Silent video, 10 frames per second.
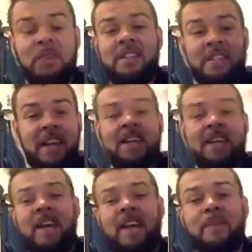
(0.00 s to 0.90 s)
we can take a
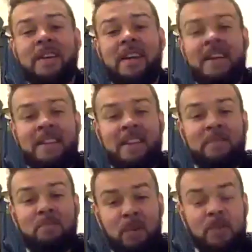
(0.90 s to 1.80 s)
topic and
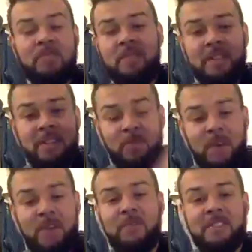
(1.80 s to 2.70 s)
then personally
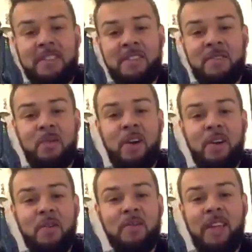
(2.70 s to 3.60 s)
reference it to our
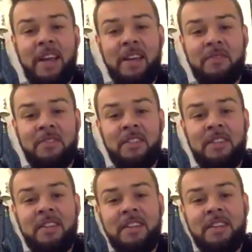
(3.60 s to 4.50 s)
own lives,
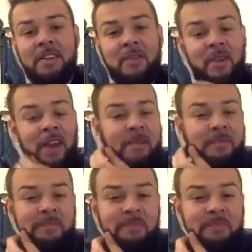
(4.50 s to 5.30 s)
right?